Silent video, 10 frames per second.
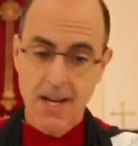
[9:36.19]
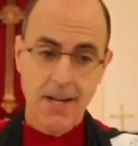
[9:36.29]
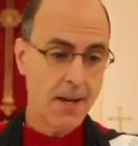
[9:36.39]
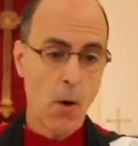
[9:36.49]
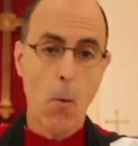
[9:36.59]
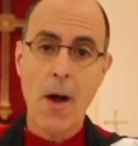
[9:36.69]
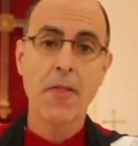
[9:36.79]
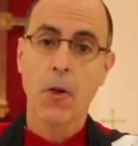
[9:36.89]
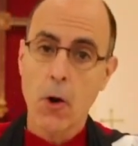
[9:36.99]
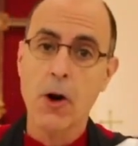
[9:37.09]
you know, when
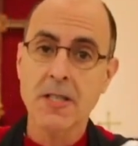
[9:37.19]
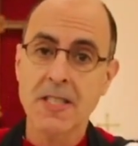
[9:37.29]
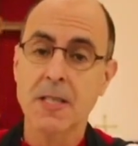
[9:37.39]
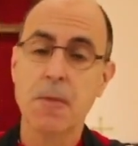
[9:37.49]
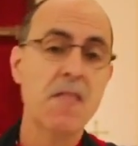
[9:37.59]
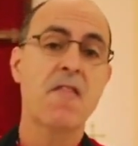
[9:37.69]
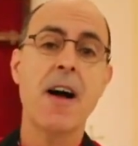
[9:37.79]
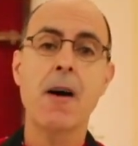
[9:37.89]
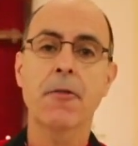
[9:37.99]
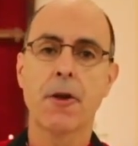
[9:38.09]
the lost has been
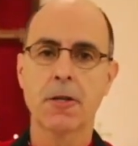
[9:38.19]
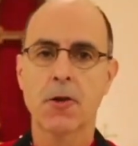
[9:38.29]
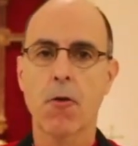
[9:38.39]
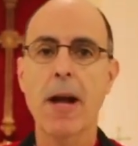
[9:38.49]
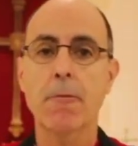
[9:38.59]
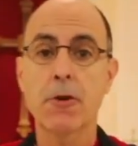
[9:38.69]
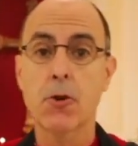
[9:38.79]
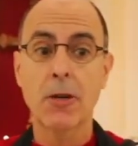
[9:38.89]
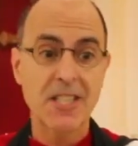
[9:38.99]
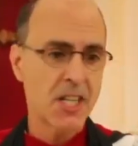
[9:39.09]
found, there's great
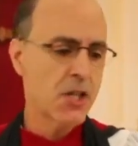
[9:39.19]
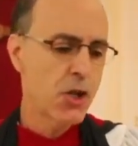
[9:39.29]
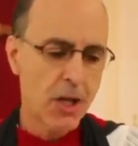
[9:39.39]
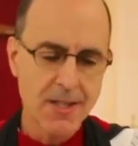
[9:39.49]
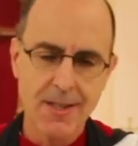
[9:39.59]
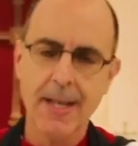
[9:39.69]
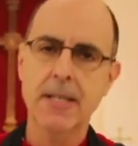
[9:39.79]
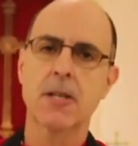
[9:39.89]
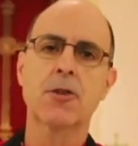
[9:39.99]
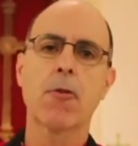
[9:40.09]
rejoicing, just like
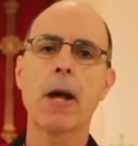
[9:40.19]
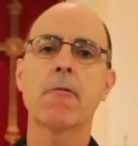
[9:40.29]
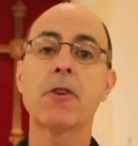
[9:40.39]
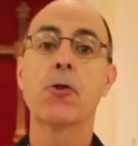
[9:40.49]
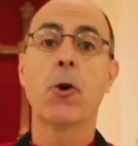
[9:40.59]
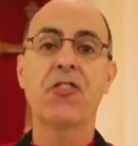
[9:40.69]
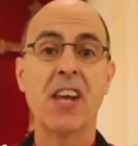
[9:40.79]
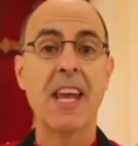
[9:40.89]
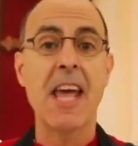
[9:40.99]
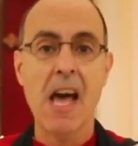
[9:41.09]
there's great
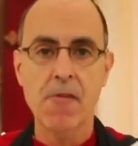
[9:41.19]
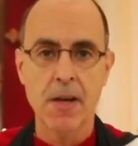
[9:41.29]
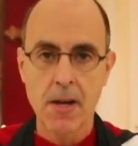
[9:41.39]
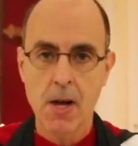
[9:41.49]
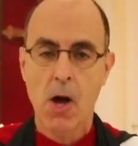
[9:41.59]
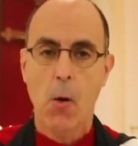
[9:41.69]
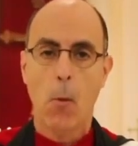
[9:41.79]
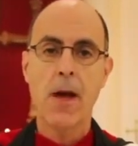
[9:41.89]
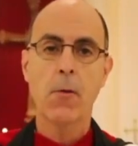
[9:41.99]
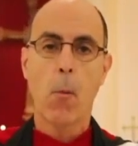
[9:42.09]
rejoicing in heaven
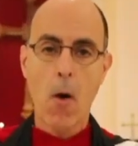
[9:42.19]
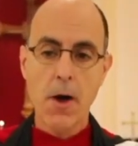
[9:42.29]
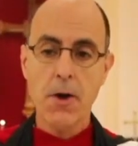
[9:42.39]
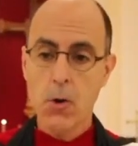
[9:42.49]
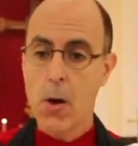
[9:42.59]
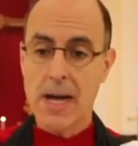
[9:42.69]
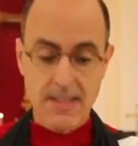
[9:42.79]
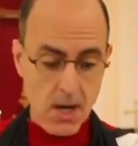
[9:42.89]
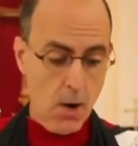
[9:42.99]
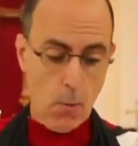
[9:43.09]
when one who
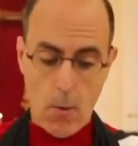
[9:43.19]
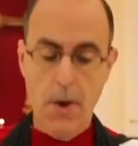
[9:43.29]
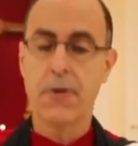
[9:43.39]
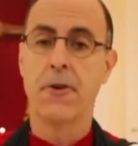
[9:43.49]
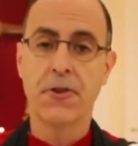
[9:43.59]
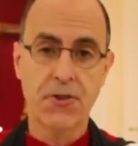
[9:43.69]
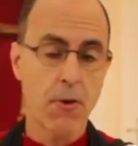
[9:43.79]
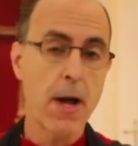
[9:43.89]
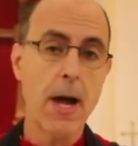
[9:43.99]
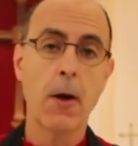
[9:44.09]
has wandered
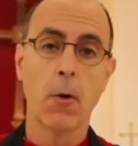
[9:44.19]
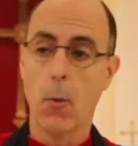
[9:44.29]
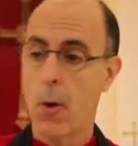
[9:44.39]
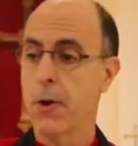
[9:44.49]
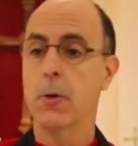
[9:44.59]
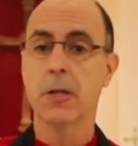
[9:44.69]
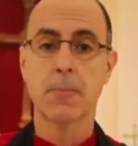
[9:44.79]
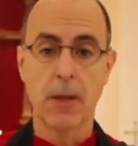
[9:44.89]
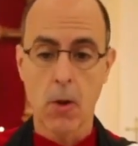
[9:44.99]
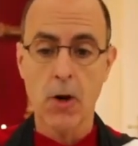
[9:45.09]
astray or one who has
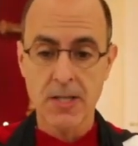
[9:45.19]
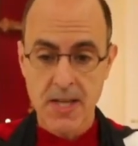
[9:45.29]
been lost